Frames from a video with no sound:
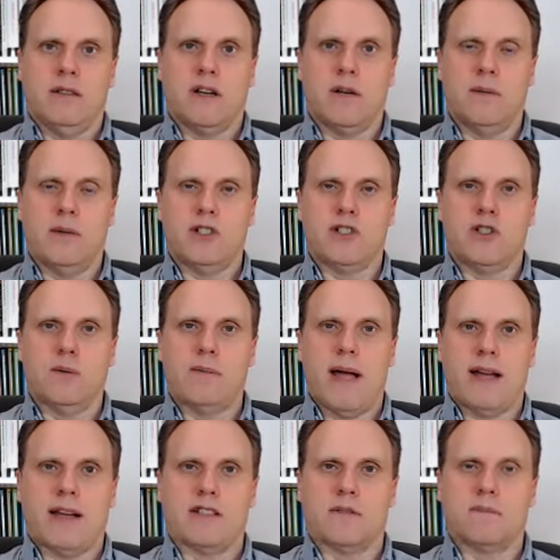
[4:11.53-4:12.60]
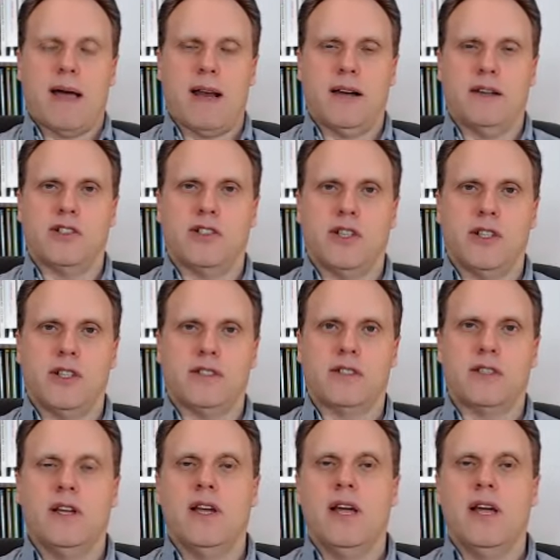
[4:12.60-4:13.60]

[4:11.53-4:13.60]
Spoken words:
commercial banks' balance sheets,